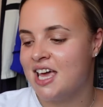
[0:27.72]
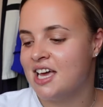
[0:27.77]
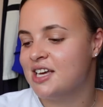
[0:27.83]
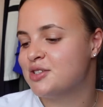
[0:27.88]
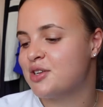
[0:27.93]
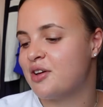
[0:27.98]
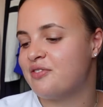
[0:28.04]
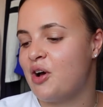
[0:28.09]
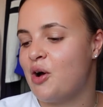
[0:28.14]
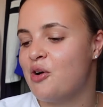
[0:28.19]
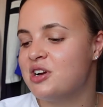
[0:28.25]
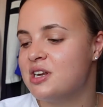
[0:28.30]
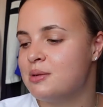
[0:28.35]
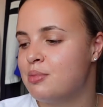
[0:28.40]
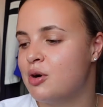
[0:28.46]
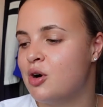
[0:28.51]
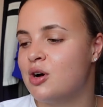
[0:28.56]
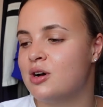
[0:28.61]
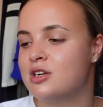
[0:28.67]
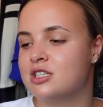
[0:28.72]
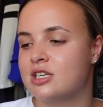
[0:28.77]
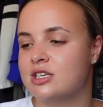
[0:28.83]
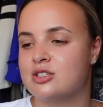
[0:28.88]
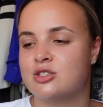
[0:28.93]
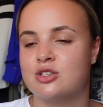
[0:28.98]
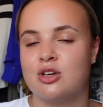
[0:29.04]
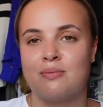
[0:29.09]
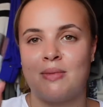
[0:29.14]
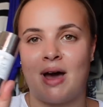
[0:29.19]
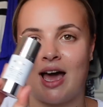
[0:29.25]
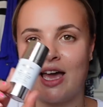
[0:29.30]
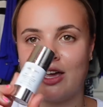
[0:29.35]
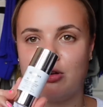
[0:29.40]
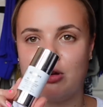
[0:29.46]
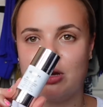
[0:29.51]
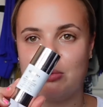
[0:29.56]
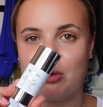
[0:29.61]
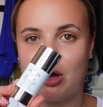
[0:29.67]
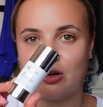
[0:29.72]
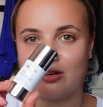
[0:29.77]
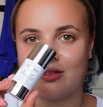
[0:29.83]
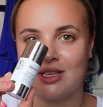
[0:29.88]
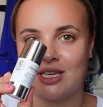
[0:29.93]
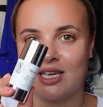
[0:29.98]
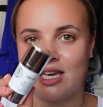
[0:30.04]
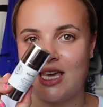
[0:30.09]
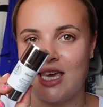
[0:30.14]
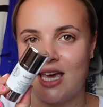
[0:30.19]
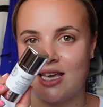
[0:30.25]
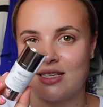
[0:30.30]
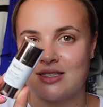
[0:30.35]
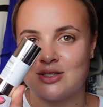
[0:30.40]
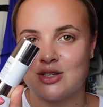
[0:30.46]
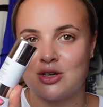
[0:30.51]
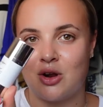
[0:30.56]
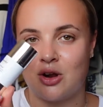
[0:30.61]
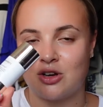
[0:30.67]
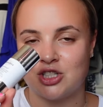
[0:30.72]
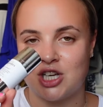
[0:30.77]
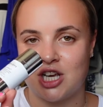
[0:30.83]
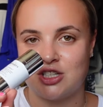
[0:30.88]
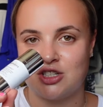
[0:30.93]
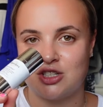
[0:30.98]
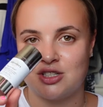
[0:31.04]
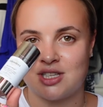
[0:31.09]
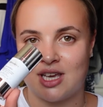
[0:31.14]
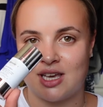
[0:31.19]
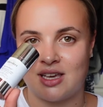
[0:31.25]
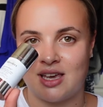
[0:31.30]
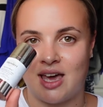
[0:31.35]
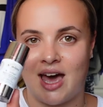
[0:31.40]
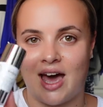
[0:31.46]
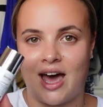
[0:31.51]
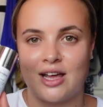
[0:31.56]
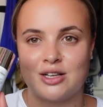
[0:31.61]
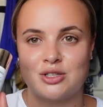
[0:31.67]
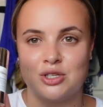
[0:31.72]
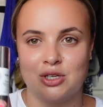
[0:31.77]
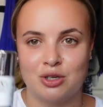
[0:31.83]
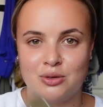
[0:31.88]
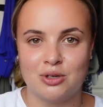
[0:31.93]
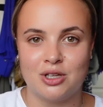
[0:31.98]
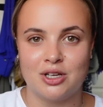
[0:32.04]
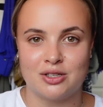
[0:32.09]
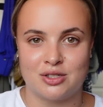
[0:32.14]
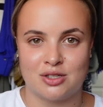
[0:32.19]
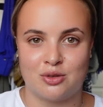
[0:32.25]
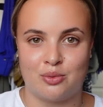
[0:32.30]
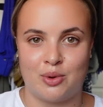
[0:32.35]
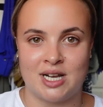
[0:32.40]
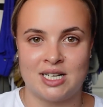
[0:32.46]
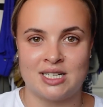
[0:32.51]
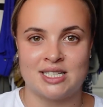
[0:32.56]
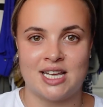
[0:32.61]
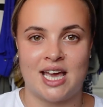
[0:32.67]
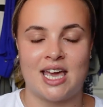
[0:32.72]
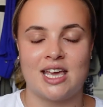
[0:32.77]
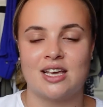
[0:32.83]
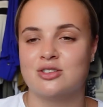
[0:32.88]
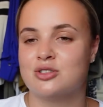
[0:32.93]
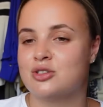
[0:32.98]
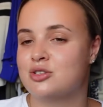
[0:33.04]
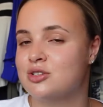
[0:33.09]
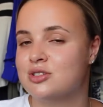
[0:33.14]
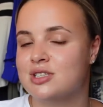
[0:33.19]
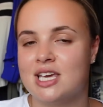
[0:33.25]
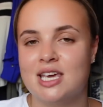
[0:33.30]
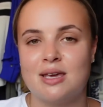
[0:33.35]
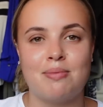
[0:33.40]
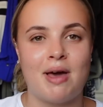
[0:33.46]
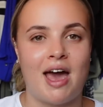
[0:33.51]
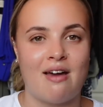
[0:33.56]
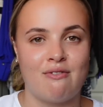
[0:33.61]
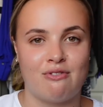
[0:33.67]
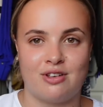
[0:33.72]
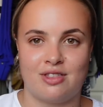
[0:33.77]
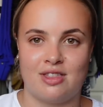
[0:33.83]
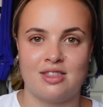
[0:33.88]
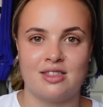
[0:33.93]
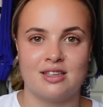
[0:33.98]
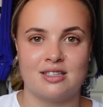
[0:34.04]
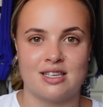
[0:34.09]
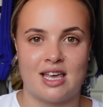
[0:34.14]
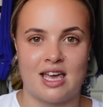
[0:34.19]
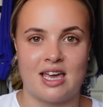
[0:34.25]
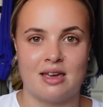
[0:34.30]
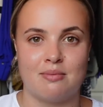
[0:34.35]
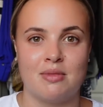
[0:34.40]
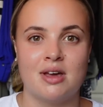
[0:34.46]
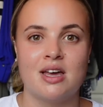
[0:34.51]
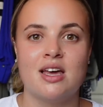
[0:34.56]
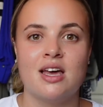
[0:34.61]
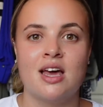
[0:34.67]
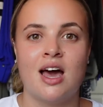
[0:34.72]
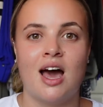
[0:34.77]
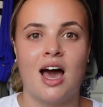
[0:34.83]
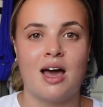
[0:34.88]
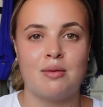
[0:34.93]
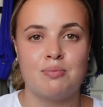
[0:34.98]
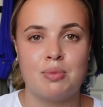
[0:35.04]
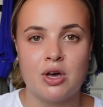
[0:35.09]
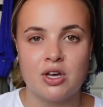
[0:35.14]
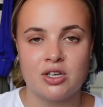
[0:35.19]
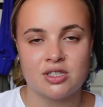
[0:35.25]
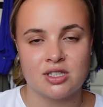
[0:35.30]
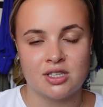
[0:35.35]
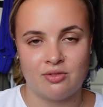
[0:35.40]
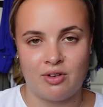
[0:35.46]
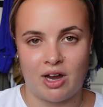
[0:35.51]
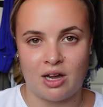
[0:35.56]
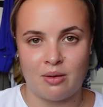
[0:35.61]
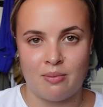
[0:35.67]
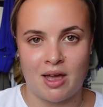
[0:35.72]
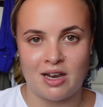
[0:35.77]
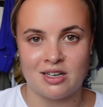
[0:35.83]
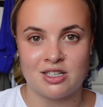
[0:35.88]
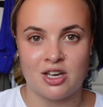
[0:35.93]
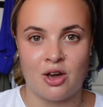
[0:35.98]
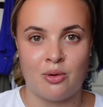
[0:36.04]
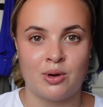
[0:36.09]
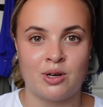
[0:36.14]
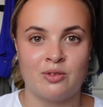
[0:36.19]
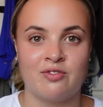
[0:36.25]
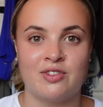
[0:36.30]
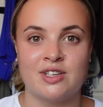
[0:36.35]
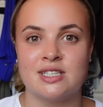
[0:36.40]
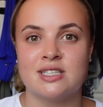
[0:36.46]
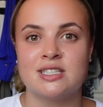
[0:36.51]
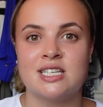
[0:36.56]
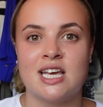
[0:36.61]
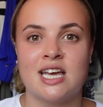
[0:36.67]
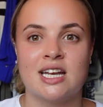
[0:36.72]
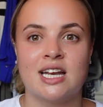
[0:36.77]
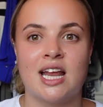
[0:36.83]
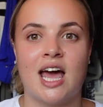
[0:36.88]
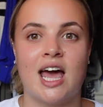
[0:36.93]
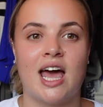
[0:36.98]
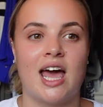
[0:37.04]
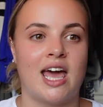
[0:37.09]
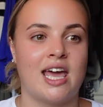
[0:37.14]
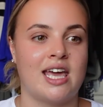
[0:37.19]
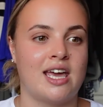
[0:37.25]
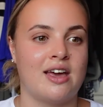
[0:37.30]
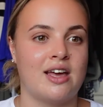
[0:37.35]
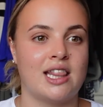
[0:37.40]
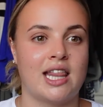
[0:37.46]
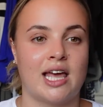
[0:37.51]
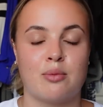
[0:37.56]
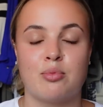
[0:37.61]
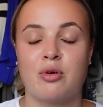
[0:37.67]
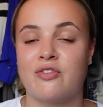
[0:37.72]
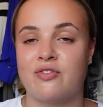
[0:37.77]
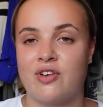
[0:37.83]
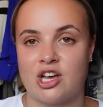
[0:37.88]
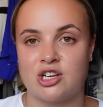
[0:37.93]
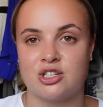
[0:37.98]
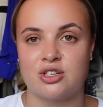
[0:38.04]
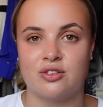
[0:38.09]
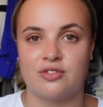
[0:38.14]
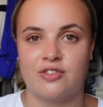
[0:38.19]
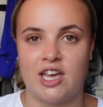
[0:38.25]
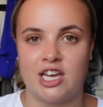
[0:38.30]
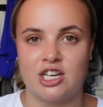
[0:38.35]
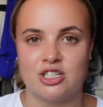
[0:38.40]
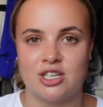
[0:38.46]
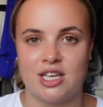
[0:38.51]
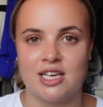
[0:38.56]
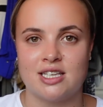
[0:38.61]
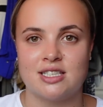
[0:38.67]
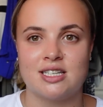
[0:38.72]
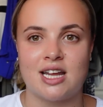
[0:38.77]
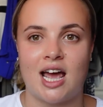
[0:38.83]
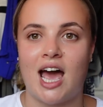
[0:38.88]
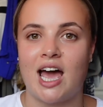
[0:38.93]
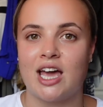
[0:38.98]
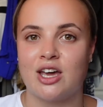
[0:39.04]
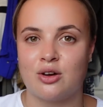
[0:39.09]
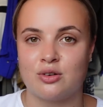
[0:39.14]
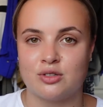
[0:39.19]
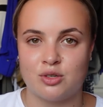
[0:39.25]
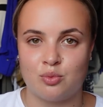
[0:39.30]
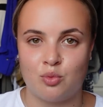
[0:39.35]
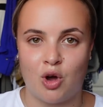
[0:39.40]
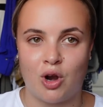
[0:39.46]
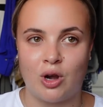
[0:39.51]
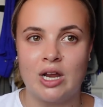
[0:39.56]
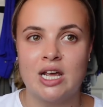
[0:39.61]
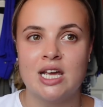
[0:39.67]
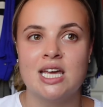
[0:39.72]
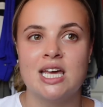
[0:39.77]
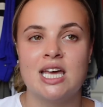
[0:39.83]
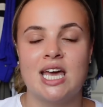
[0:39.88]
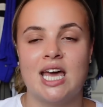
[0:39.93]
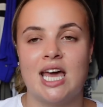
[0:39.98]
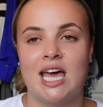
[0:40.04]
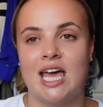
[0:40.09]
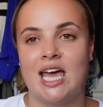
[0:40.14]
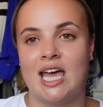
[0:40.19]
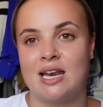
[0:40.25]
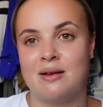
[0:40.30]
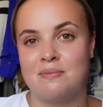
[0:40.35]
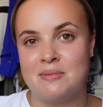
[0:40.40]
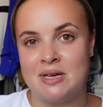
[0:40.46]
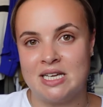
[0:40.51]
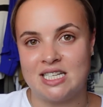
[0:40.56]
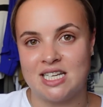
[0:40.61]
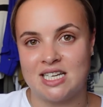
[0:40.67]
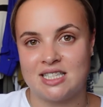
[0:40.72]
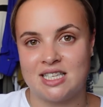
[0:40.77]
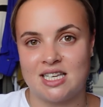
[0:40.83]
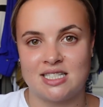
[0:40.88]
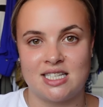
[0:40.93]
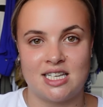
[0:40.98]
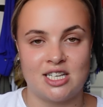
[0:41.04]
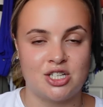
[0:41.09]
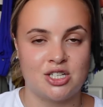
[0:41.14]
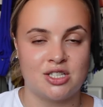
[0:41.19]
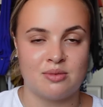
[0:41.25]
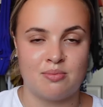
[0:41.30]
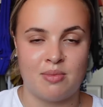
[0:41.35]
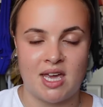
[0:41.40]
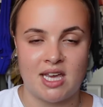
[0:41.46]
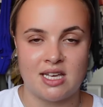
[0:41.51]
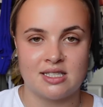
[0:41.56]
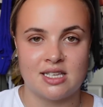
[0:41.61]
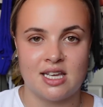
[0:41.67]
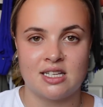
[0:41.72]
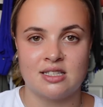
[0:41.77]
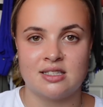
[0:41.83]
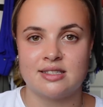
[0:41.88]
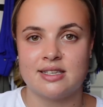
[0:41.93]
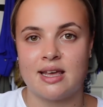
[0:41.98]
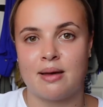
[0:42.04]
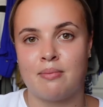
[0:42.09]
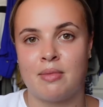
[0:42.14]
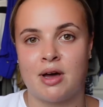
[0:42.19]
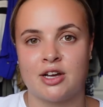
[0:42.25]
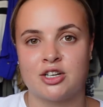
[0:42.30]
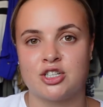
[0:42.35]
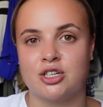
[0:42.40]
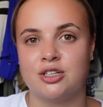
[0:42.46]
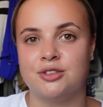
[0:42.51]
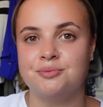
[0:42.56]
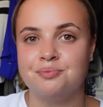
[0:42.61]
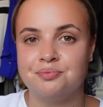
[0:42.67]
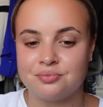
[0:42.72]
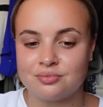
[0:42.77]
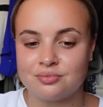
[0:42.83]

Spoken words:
So I've already put some eye cream on. The key is to not change your skincare too close to the wedding day, so just keep everything the same. I personally recommend going and visiting a professional facialist. I go to one in Media City, she's amazing, Sam Marshall.